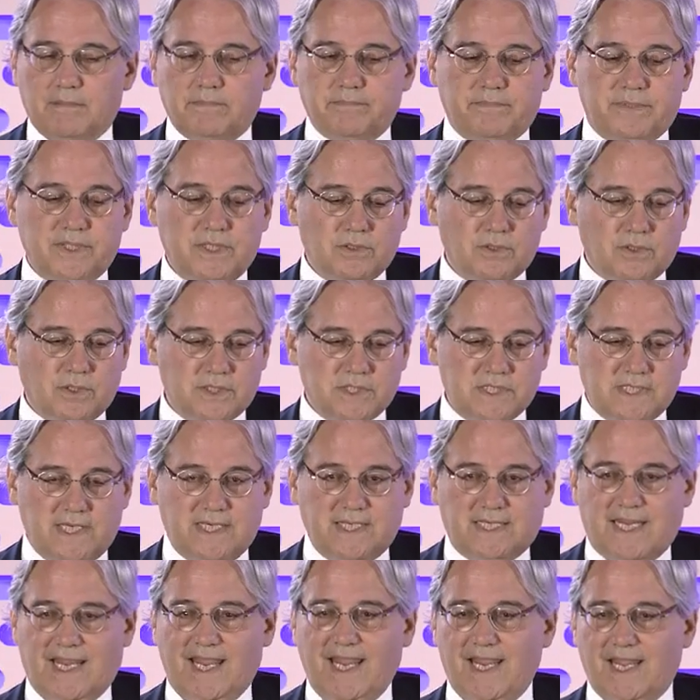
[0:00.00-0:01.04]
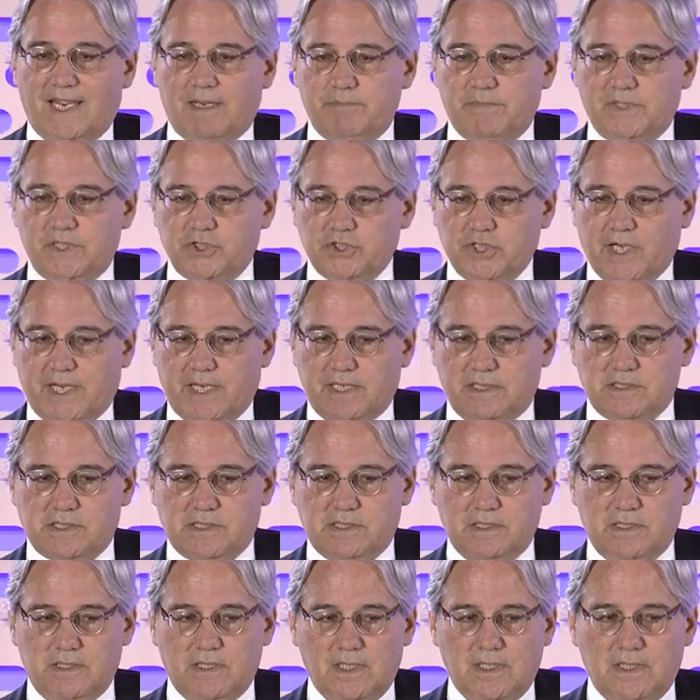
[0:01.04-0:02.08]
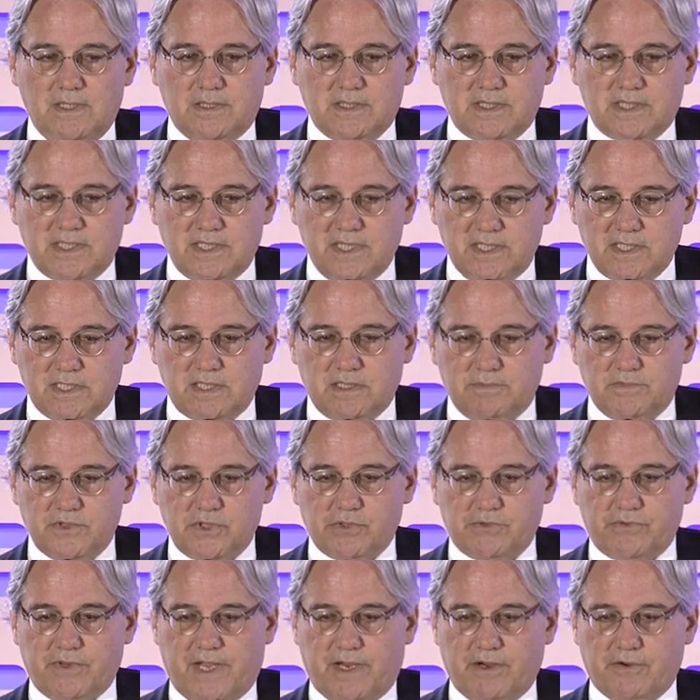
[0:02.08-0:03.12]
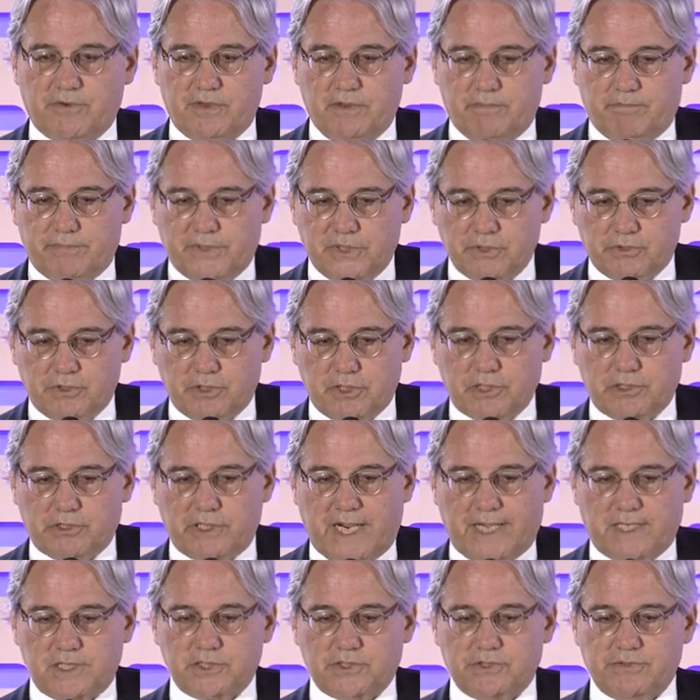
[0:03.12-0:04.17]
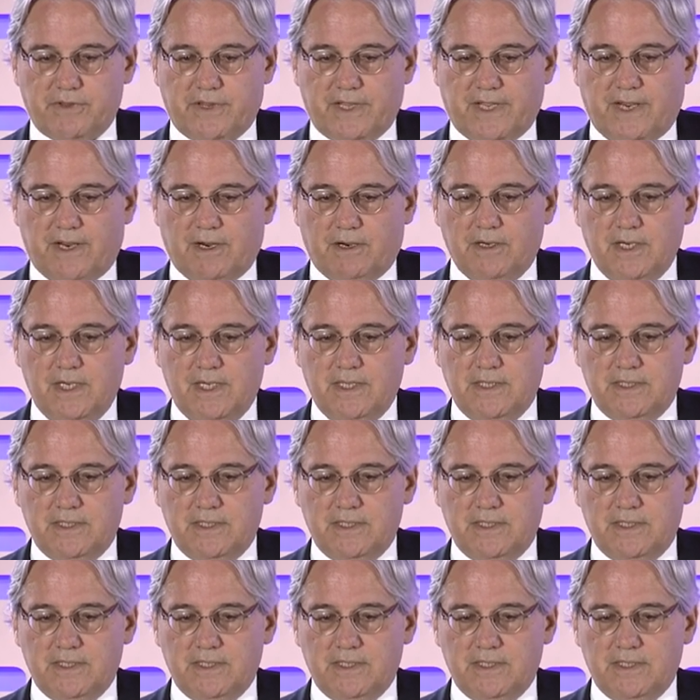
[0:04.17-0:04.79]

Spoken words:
Because it can't be changed. The systems are there, the bureaucrats are there,